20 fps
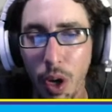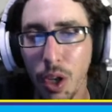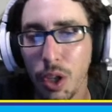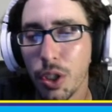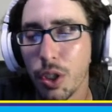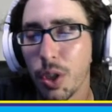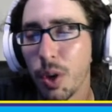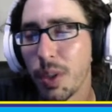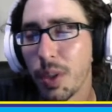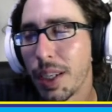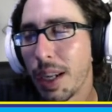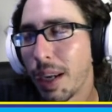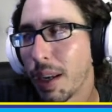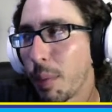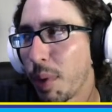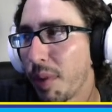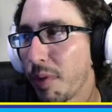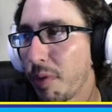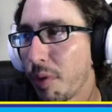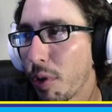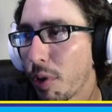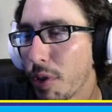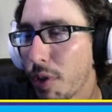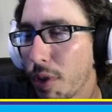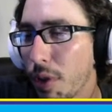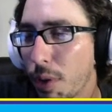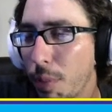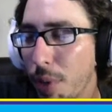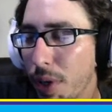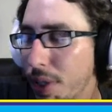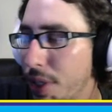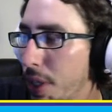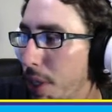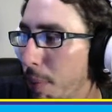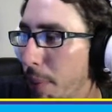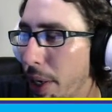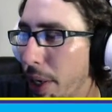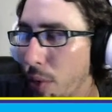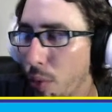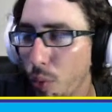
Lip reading: So it's not going to be a first look, but it's going to be a